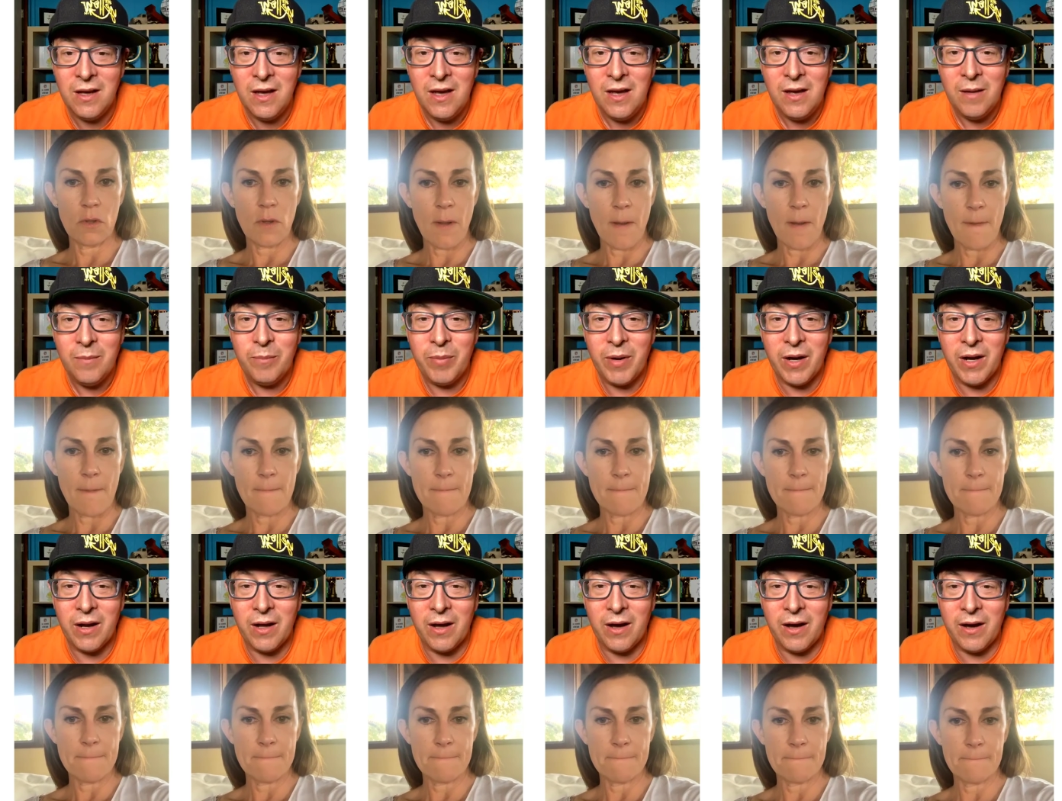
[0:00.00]

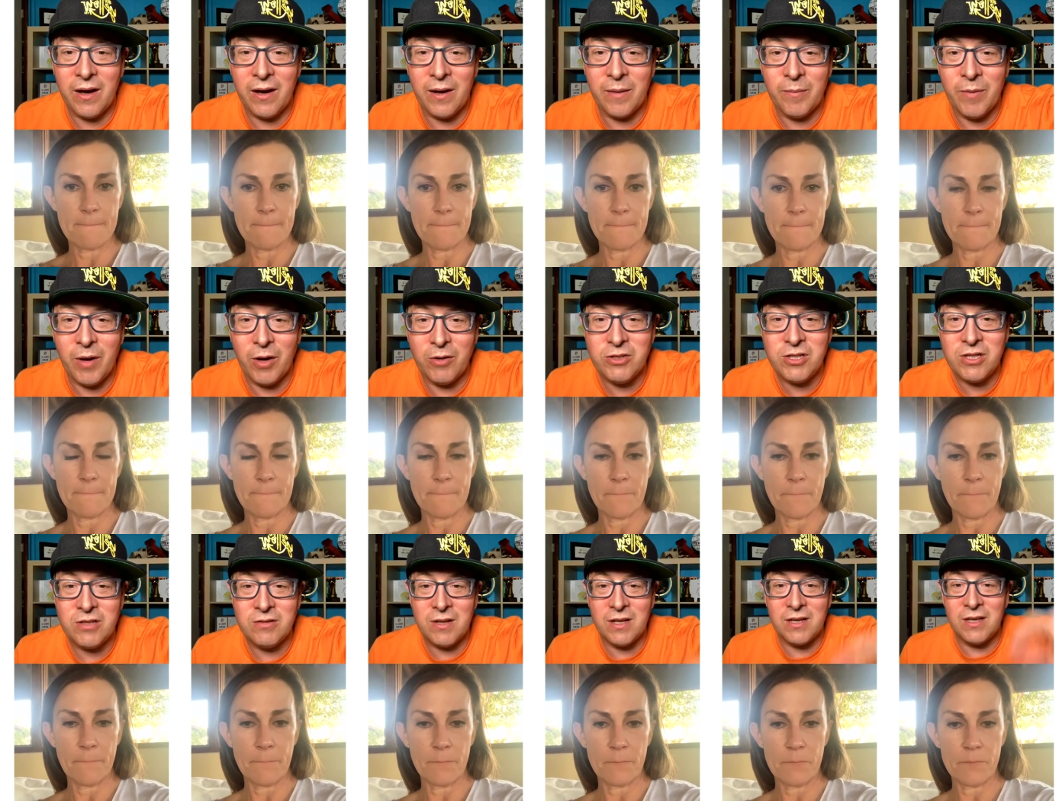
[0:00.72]
Speaker 1: but um, oh,
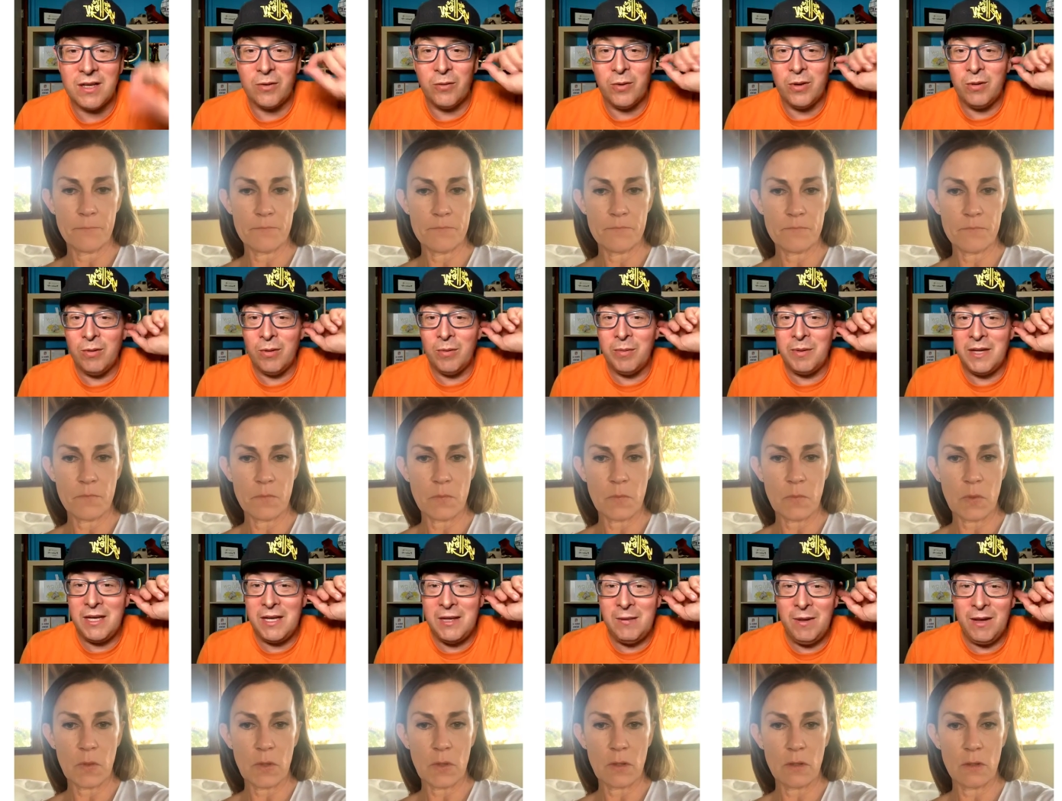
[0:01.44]
she's right there. We will
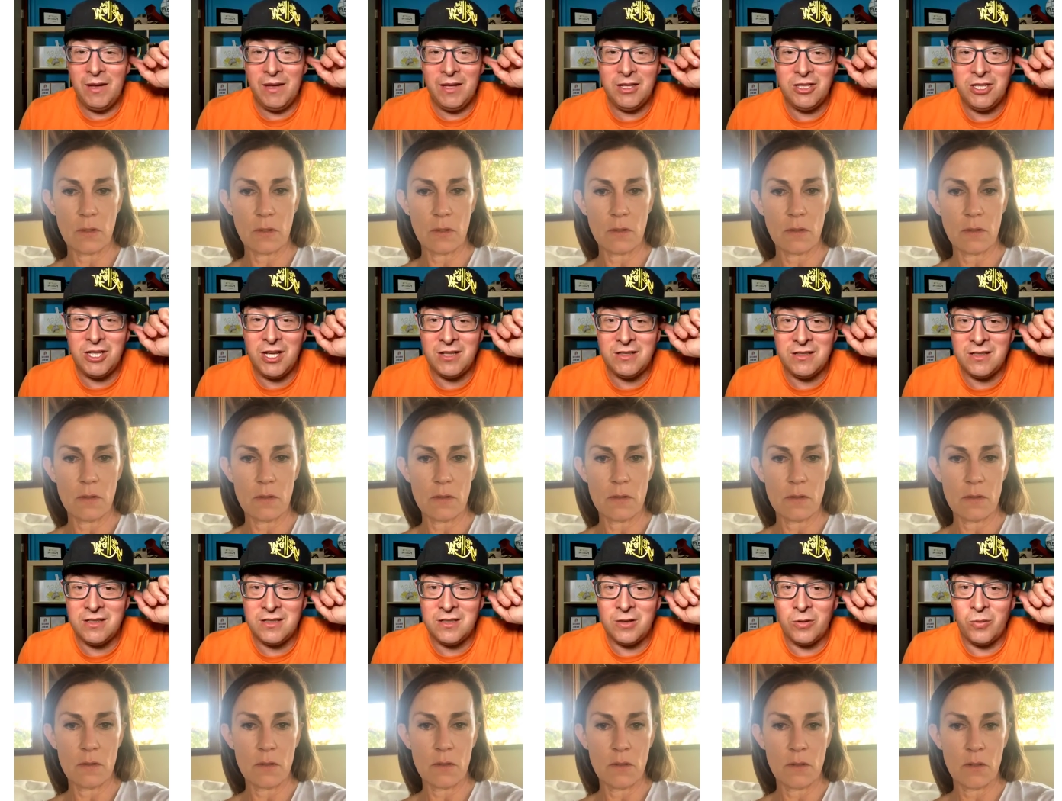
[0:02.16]
be emailing
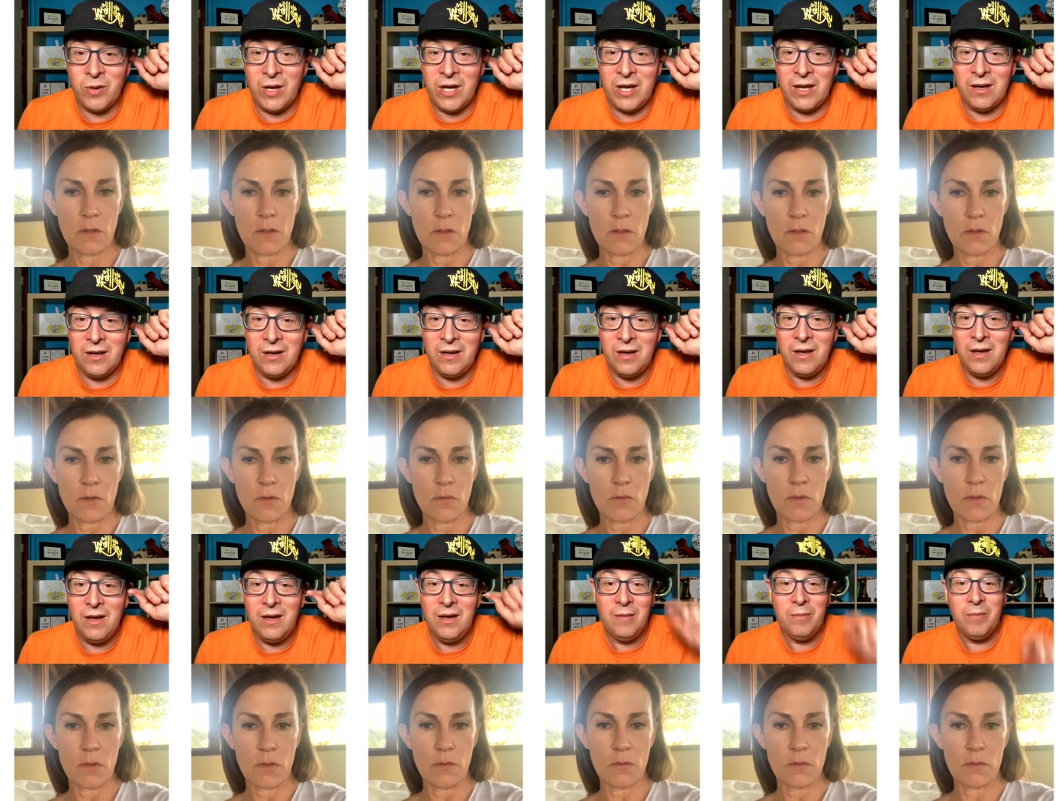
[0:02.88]
chances to win
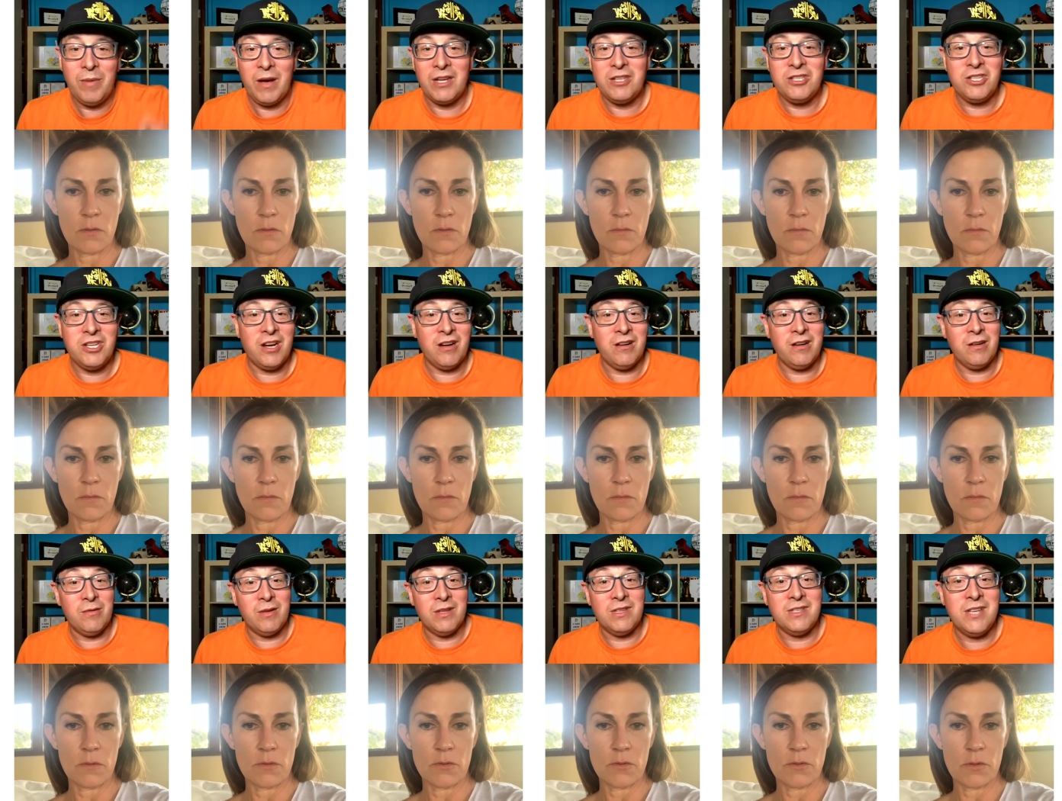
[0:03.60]
by
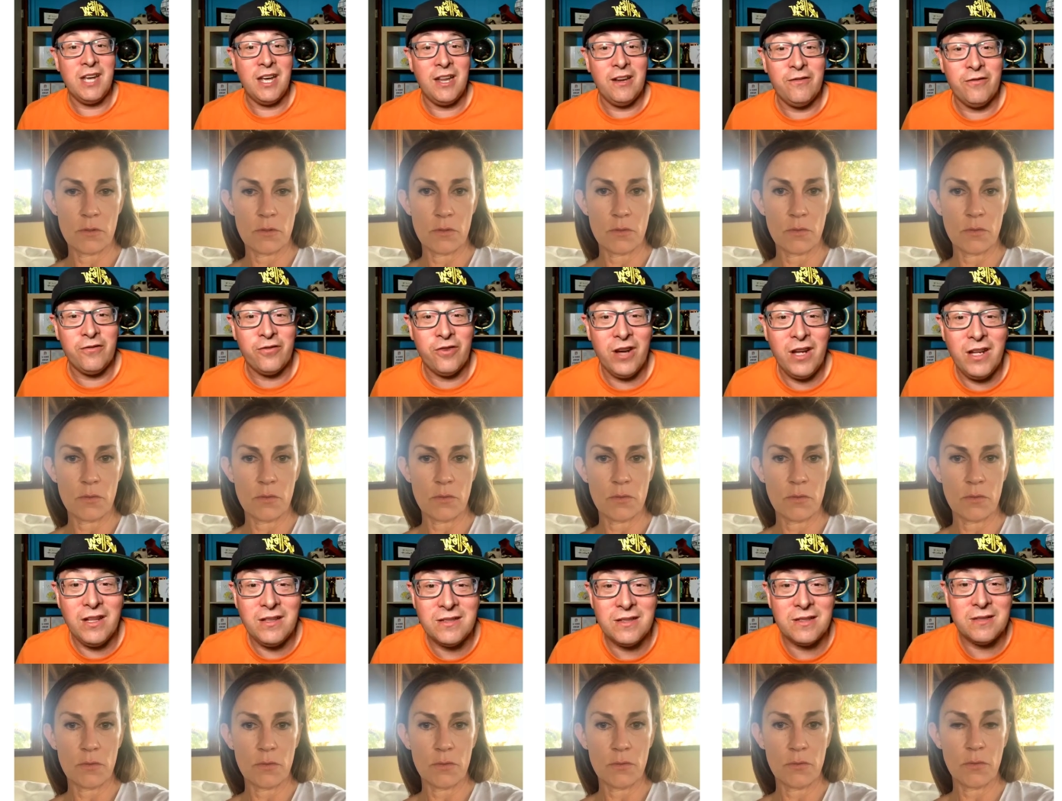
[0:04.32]
sharing with 10 friends as